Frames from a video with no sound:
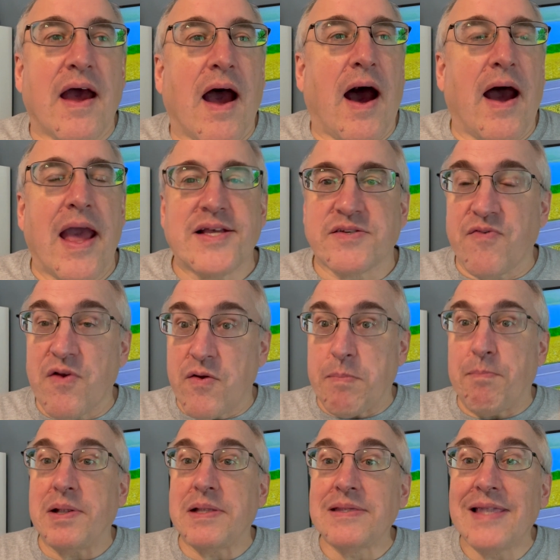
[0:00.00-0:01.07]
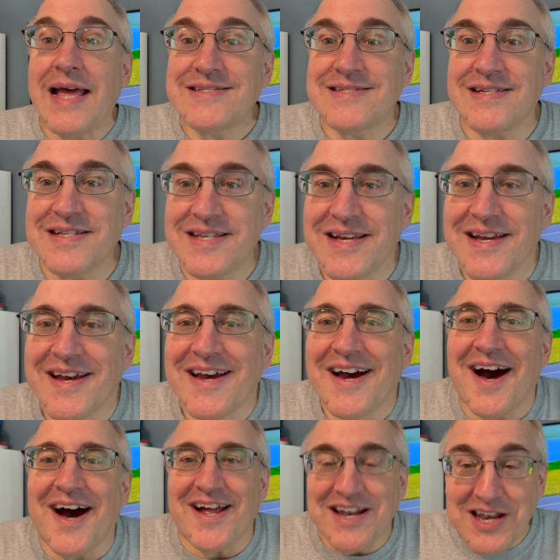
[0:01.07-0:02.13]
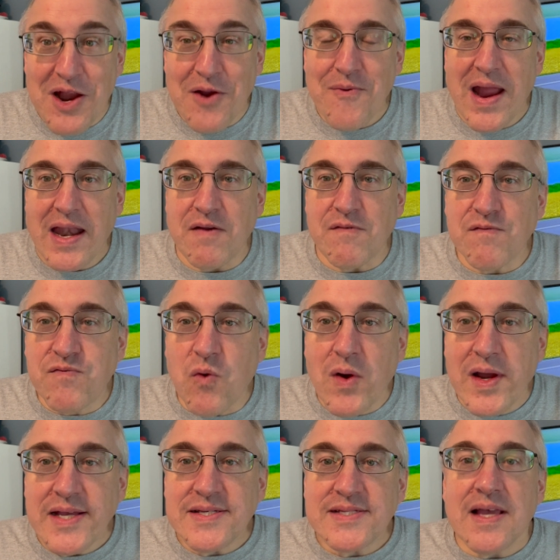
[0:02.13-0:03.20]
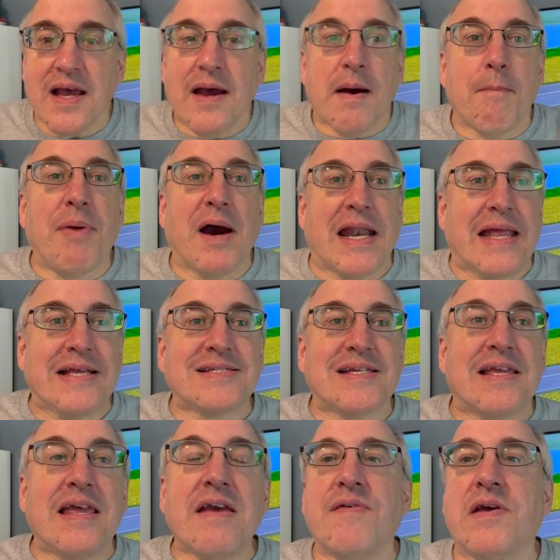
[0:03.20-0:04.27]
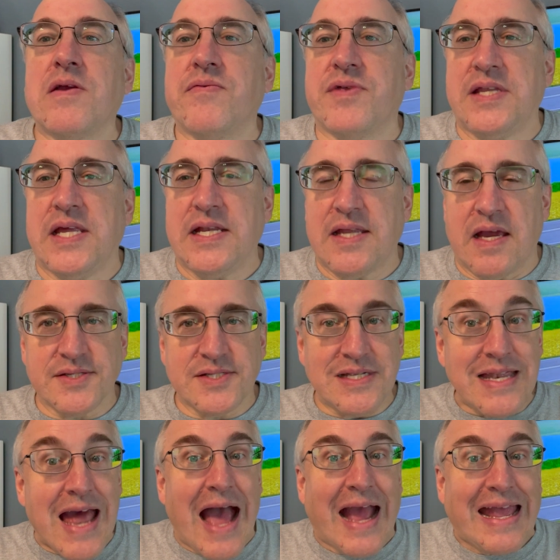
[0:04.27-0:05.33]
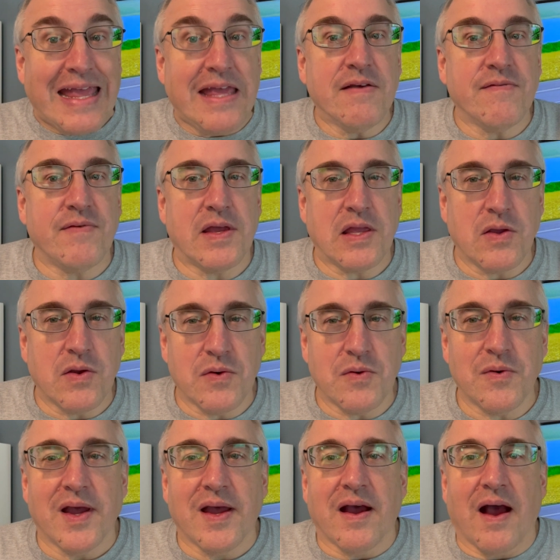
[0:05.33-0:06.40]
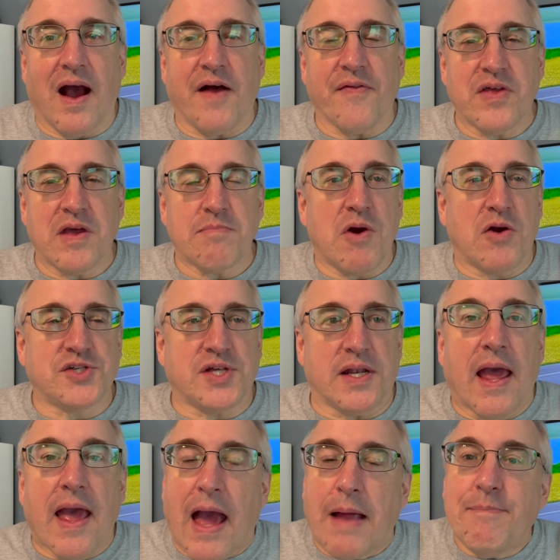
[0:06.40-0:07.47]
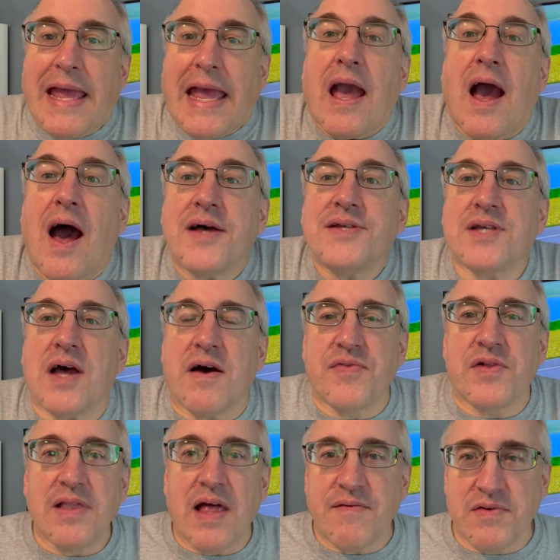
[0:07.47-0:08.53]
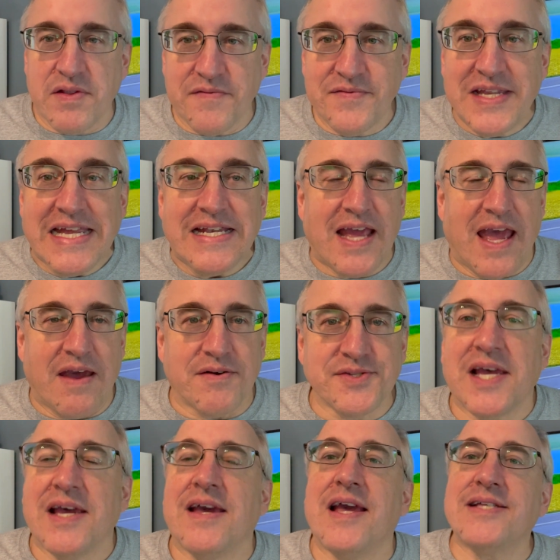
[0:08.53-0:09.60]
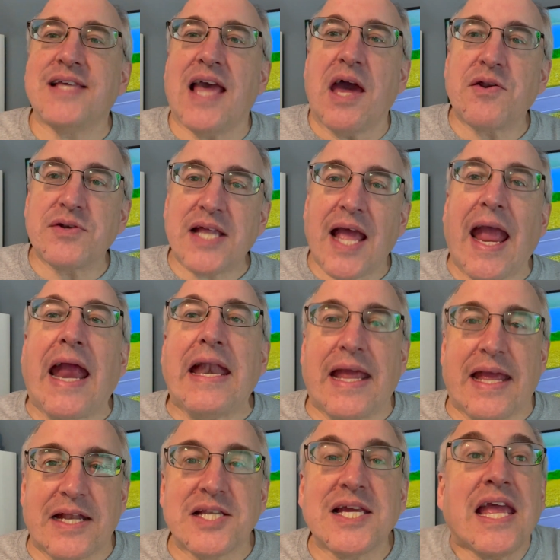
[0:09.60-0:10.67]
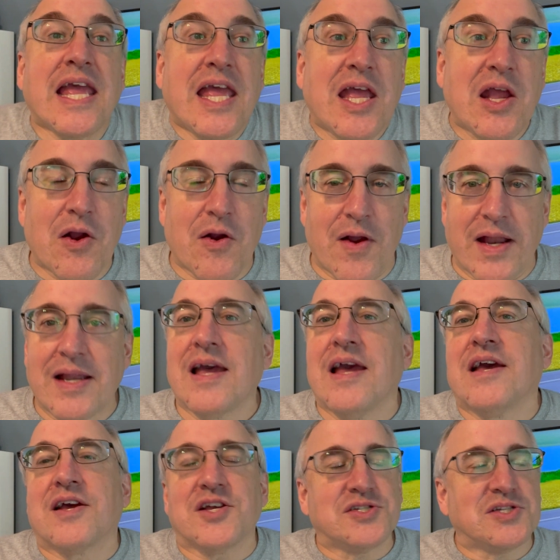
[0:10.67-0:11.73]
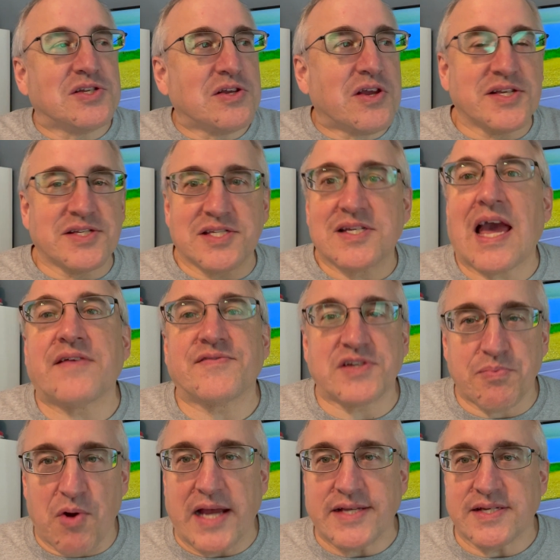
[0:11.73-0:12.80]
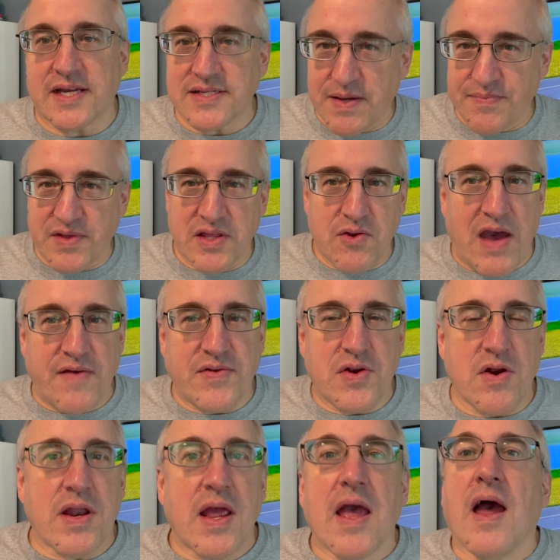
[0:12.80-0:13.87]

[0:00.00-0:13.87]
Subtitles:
Has a very pleasant narrating voice, but is giving you the details, not giving you the emotion. And because of the level of details, it's entertaining to hear it because it's kind of surprising. It's something that you haven't heard.